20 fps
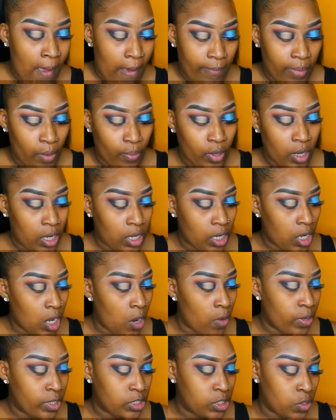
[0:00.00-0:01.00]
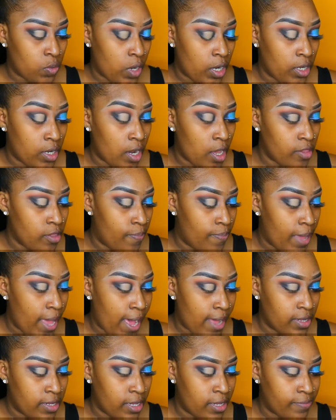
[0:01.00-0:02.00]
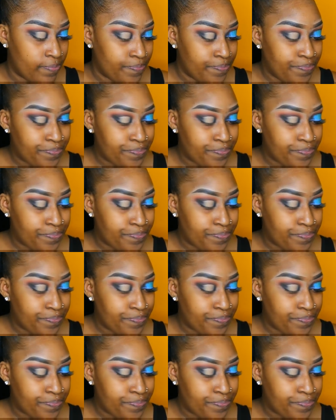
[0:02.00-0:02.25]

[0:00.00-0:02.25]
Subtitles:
But we're going to go into another palette.